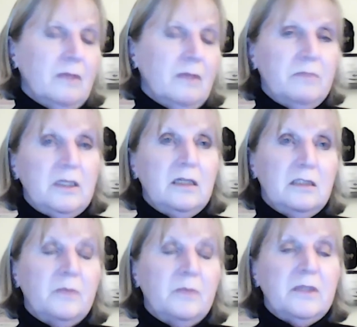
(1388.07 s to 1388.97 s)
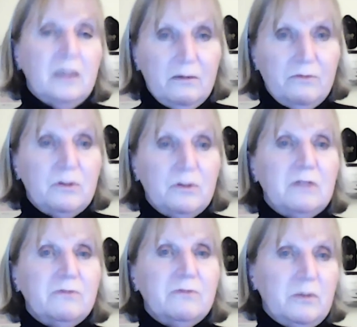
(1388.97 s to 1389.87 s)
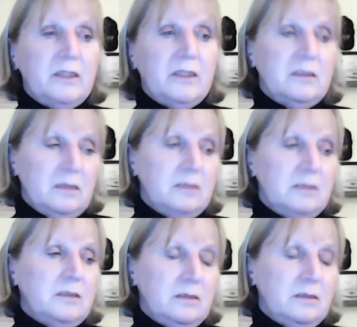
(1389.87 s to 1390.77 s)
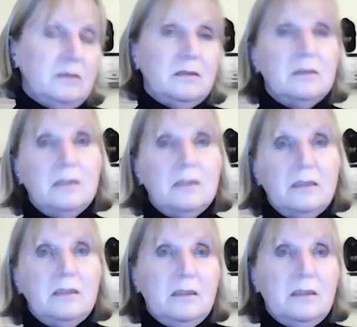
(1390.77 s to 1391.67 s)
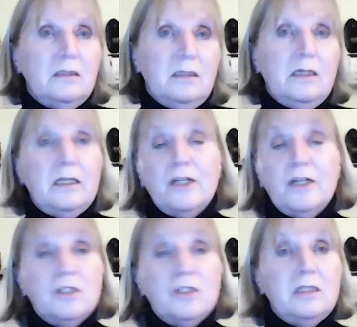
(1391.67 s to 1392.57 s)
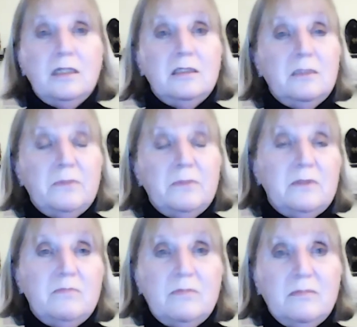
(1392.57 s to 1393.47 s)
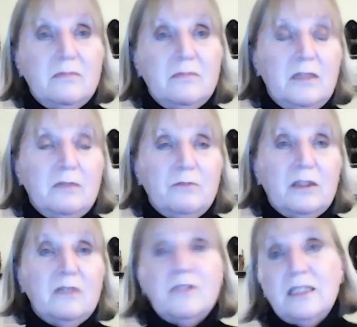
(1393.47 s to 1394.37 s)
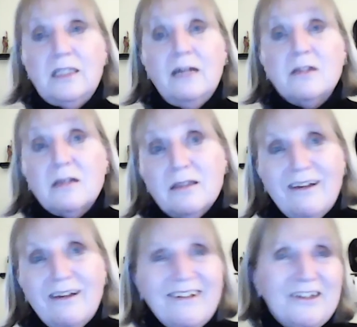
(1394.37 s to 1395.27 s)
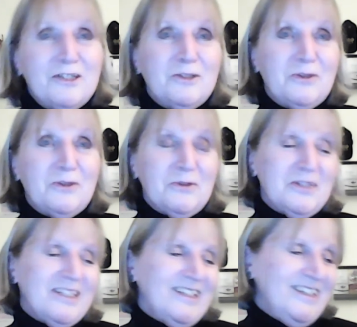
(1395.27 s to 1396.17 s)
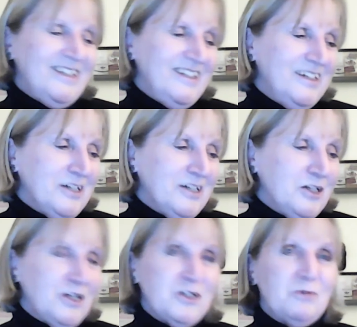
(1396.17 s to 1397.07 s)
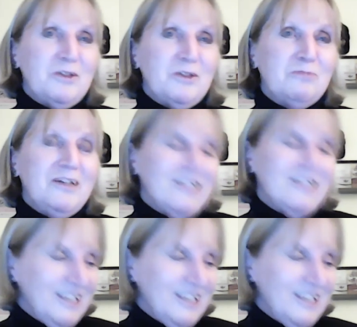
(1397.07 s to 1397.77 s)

But they ended up in California for a while, and actually they ended up they had relatives in Texas. So there's a connection with Beth.